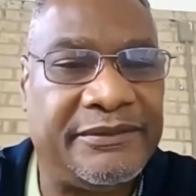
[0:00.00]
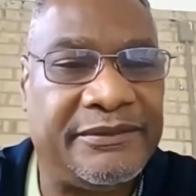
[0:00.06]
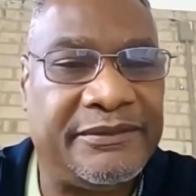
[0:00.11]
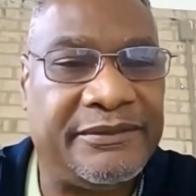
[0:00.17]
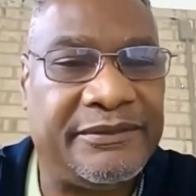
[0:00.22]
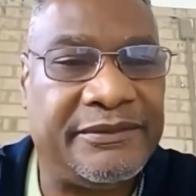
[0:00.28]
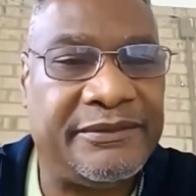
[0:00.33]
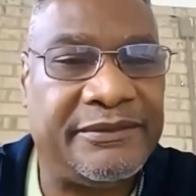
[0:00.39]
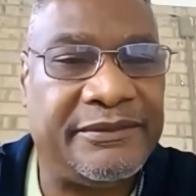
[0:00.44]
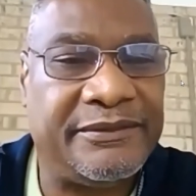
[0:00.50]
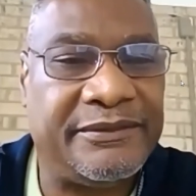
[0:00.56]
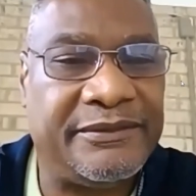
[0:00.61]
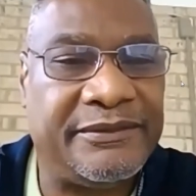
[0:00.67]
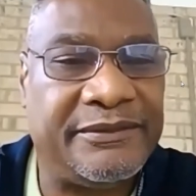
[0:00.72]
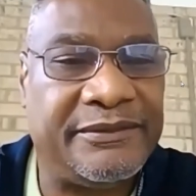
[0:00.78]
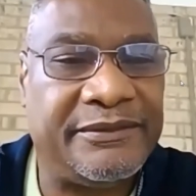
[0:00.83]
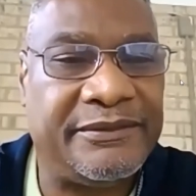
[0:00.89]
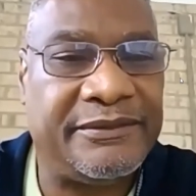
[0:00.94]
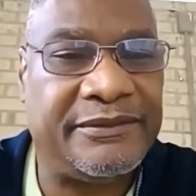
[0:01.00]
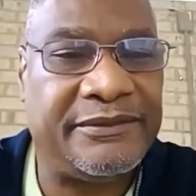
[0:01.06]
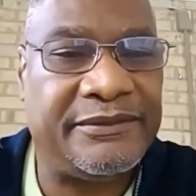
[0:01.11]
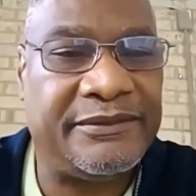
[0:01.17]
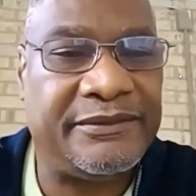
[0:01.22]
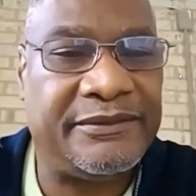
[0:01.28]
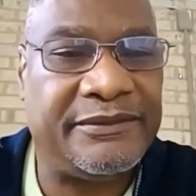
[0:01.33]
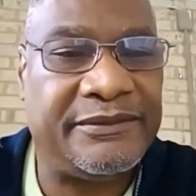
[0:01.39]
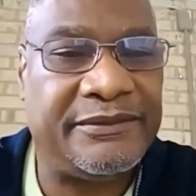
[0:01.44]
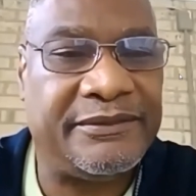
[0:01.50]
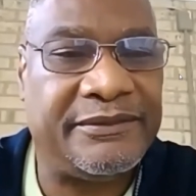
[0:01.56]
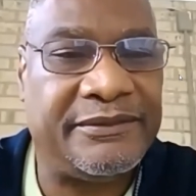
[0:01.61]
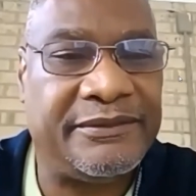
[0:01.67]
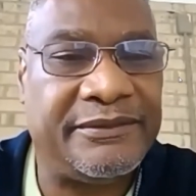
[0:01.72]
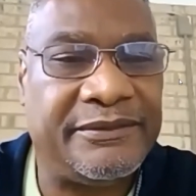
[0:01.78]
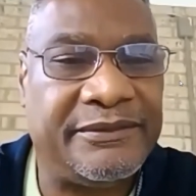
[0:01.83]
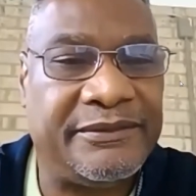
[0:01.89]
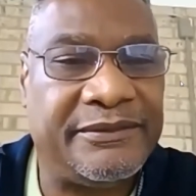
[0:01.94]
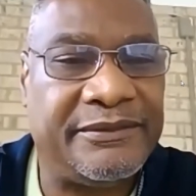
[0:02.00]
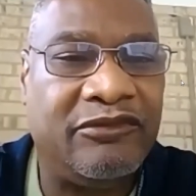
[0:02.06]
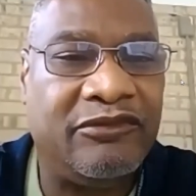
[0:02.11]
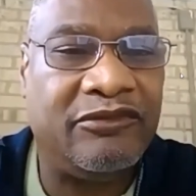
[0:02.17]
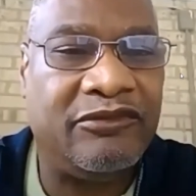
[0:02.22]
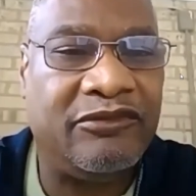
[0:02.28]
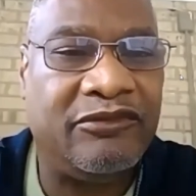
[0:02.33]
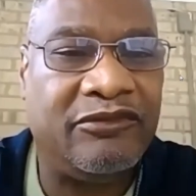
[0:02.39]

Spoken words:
of how they're being directed,